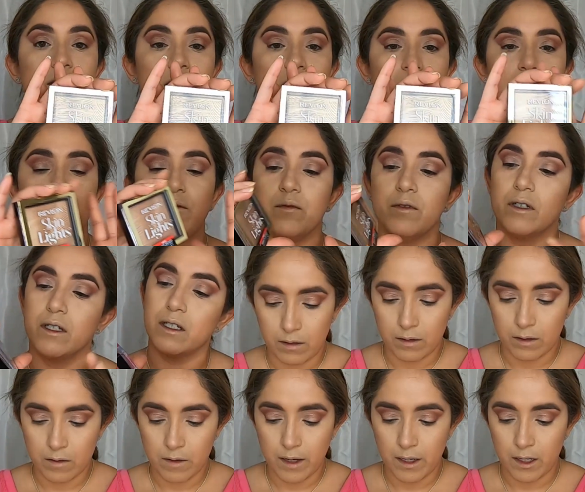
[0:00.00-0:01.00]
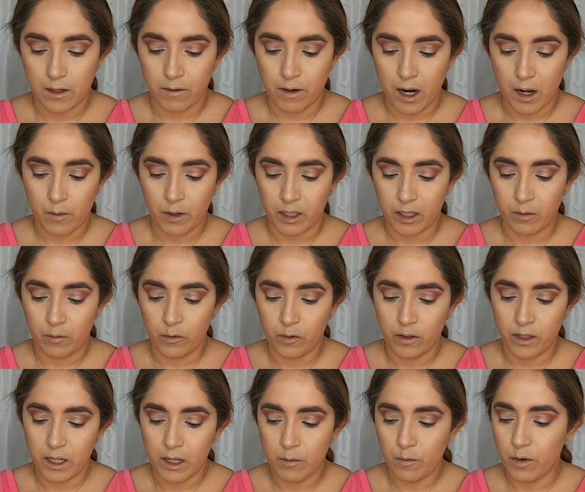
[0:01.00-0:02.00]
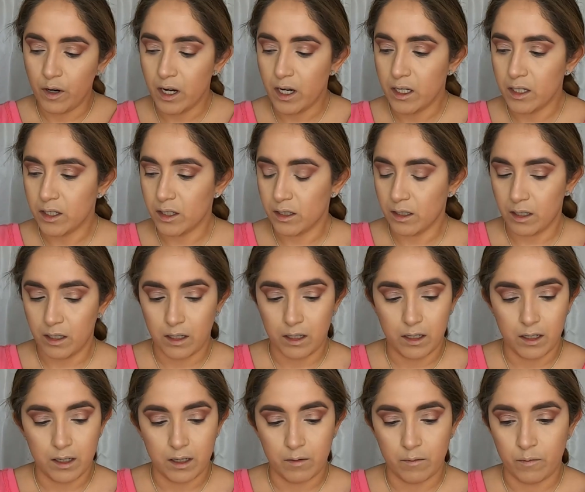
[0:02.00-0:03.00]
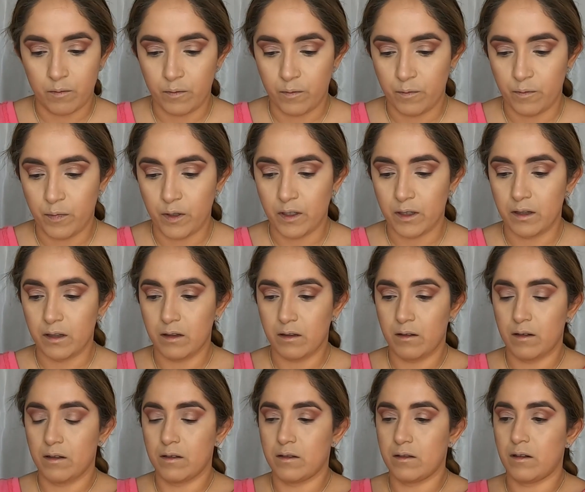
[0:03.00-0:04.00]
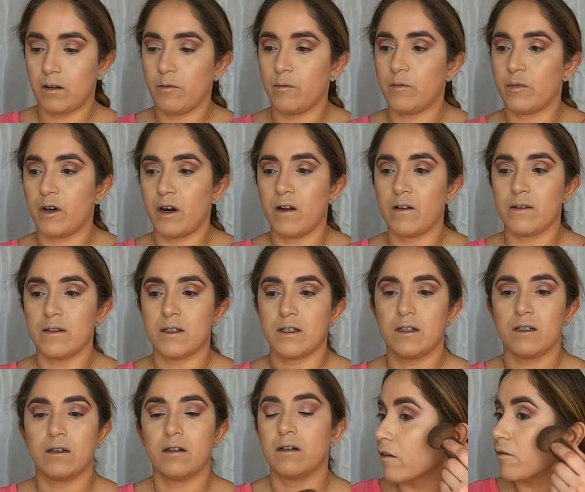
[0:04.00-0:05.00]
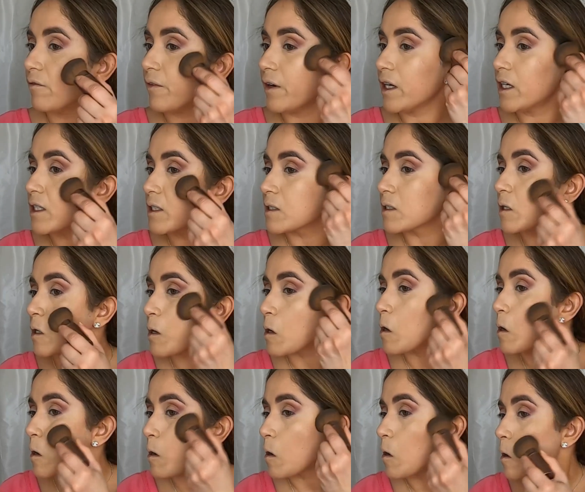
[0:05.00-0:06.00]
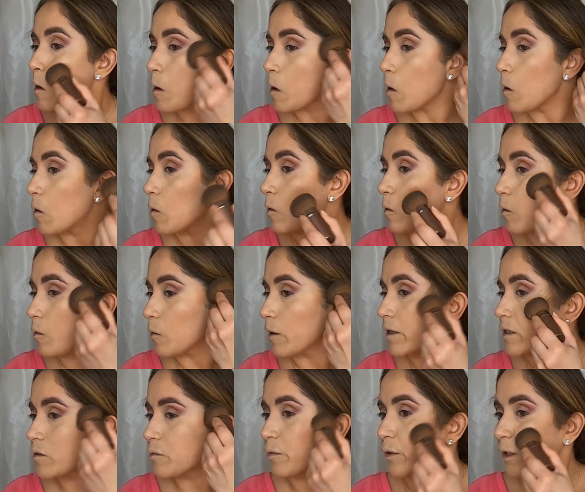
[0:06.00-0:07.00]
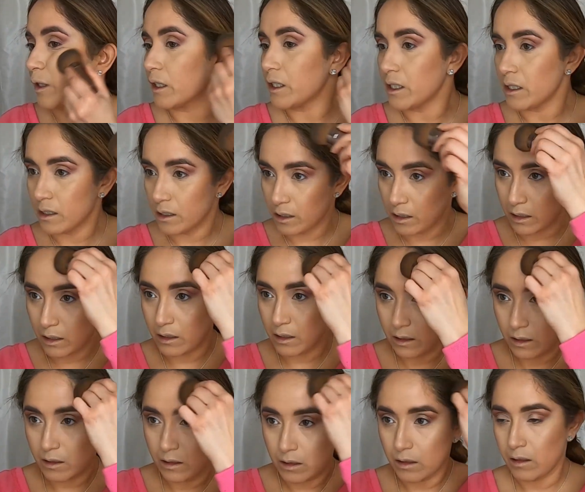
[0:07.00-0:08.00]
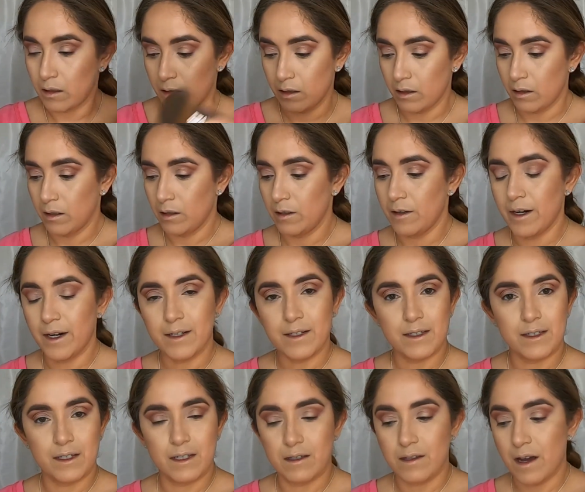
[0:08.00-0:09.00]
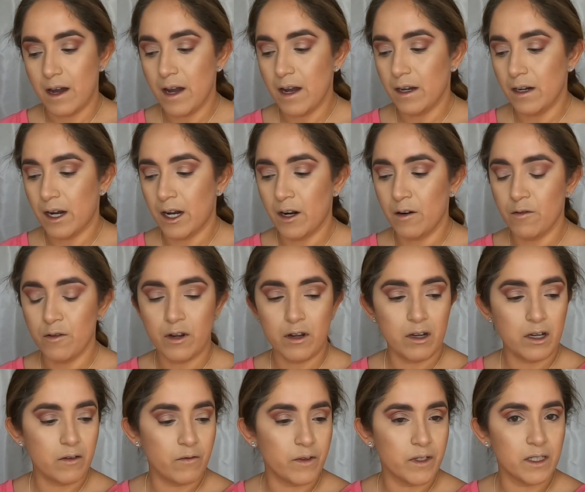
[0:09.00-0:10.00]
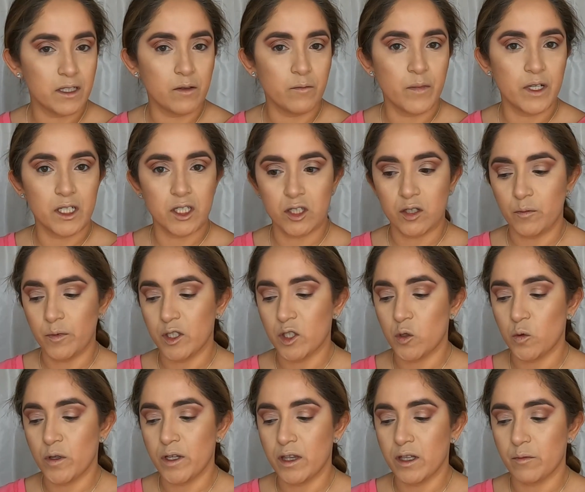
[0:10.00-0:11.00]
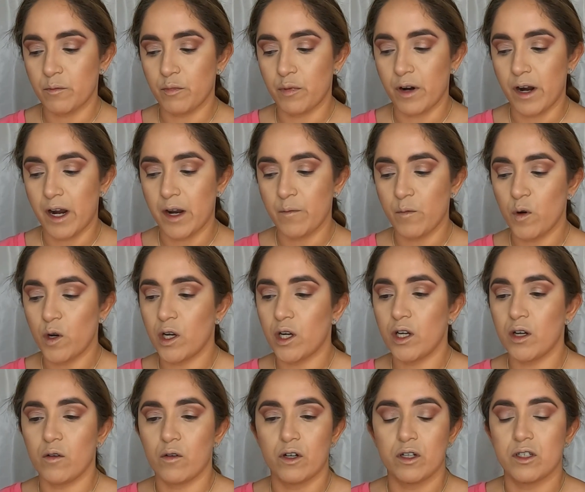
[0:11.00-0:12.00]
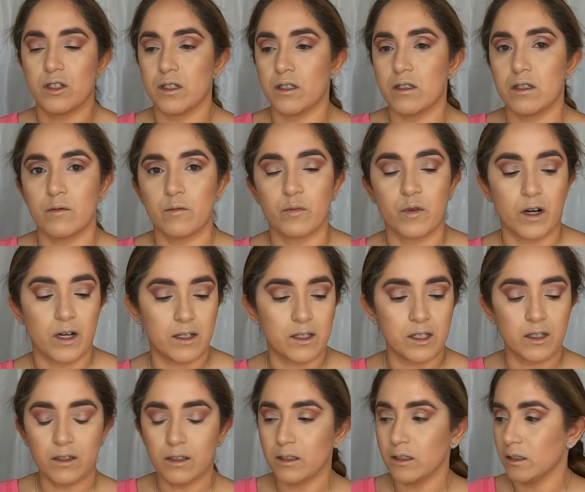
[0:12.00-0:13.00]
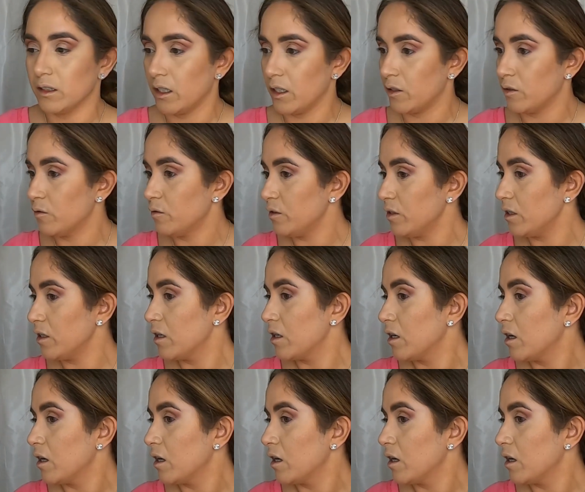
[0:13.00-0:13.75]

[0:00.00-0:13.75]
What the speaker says: Glow. Let's go ahead and grab our kabuki brush and start bronzing our face. Oh, that's pretty. You guys see that? I don't know if it's the mixture between the primer or just the bronzer alone,